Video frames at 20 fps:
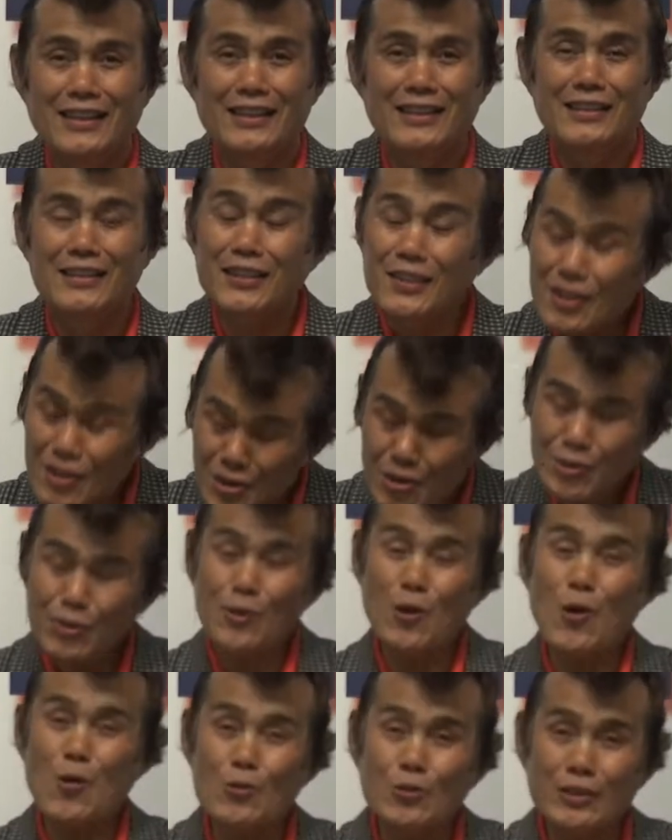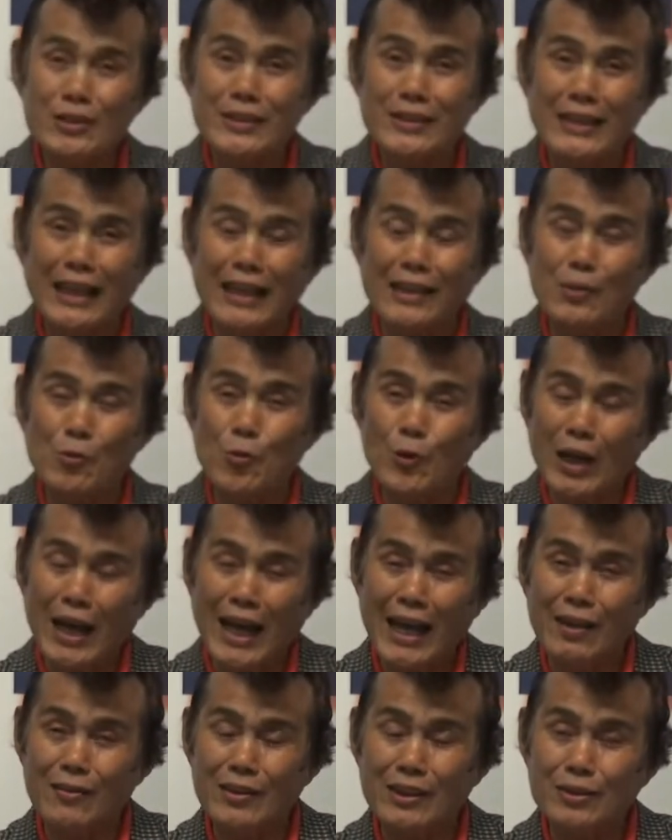Didn't you know that what
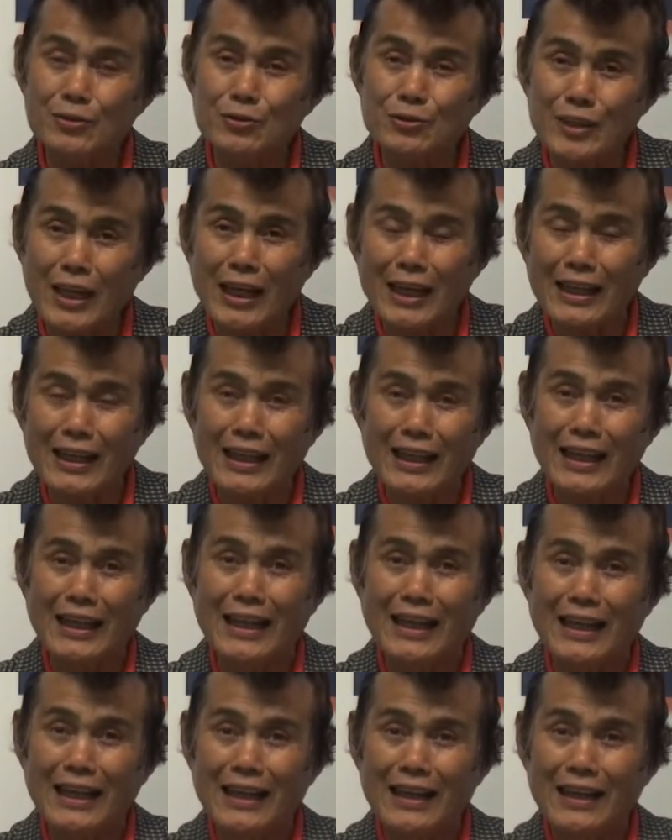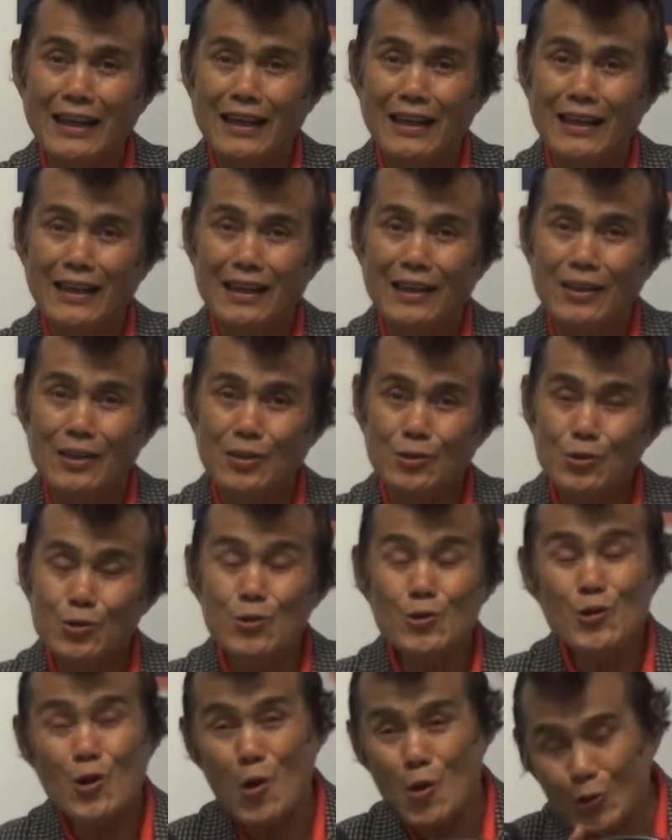I gonna do there?
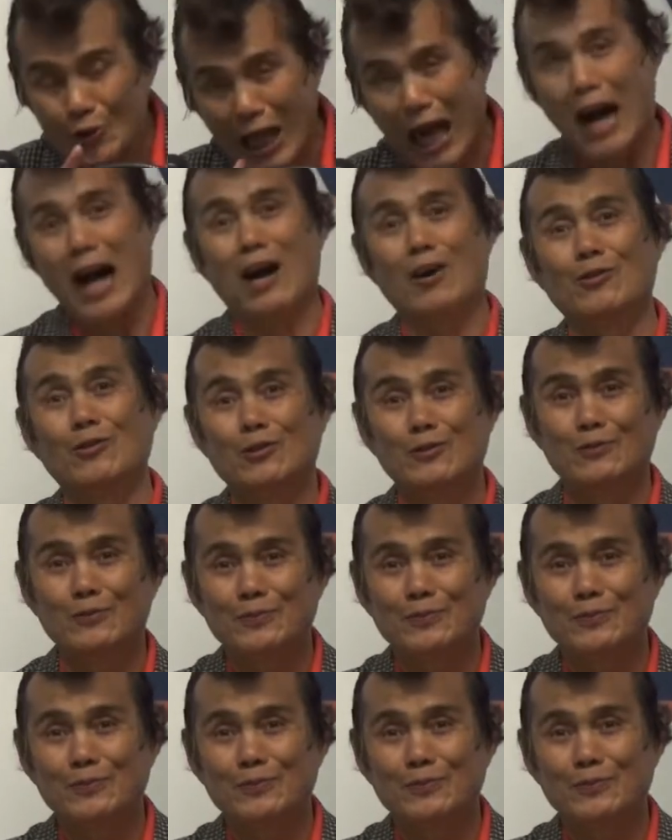You know now.